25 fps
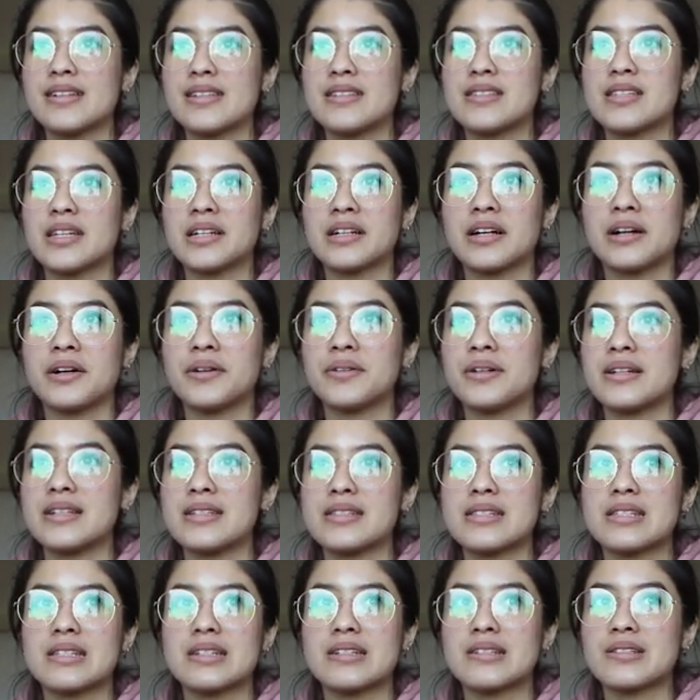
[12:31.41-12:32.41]
Ziggo
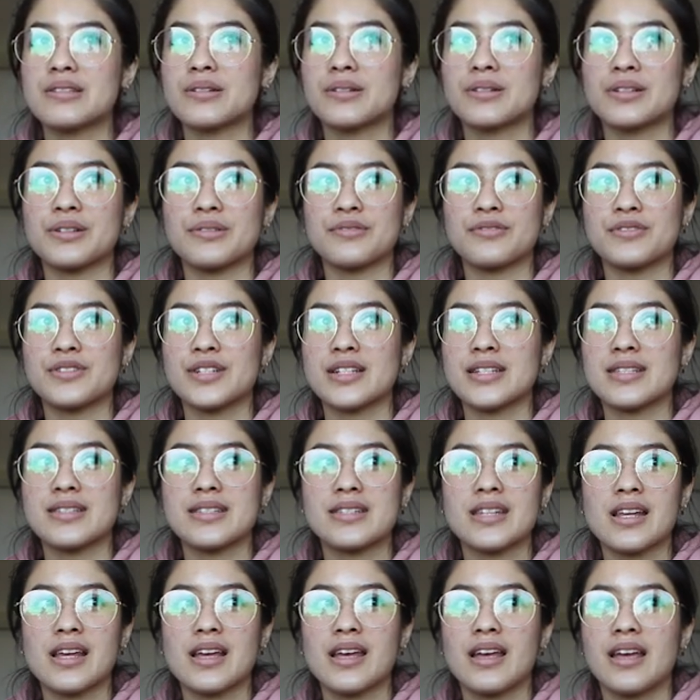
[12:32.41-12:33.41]
is sort of
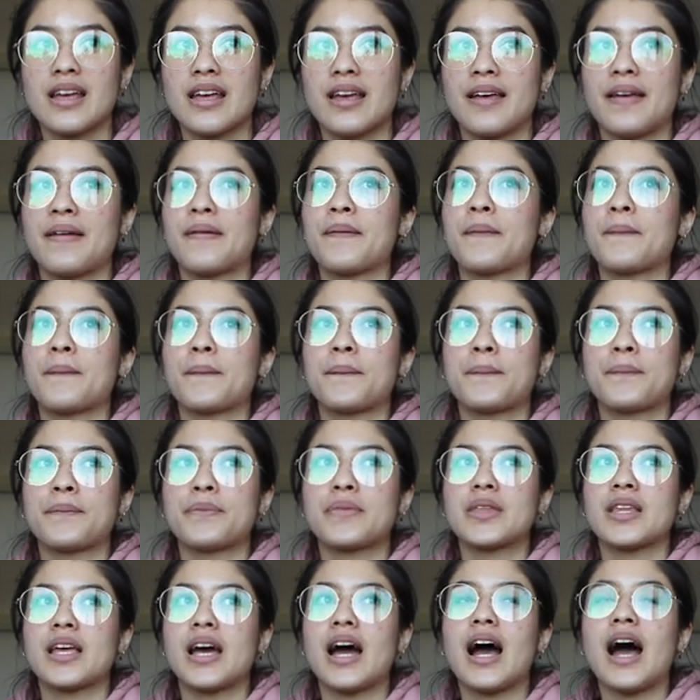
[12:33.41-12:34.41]
just
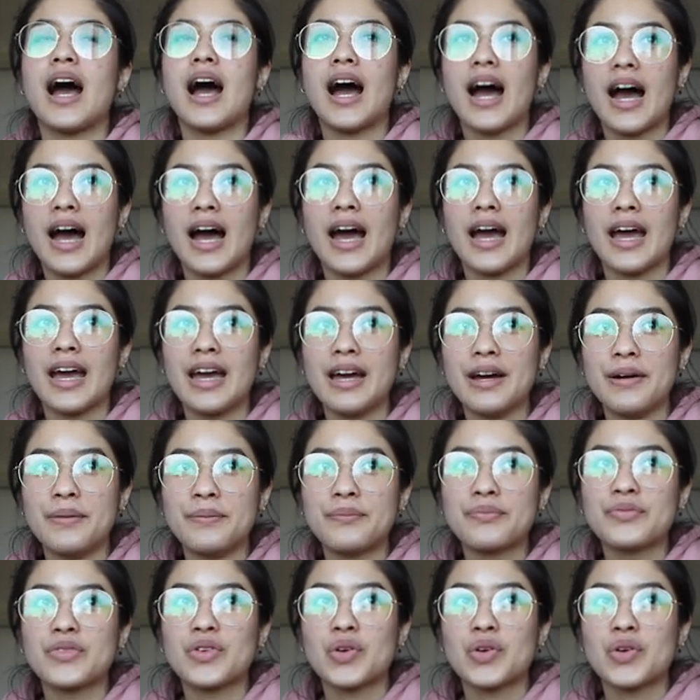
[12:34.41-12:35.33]
a high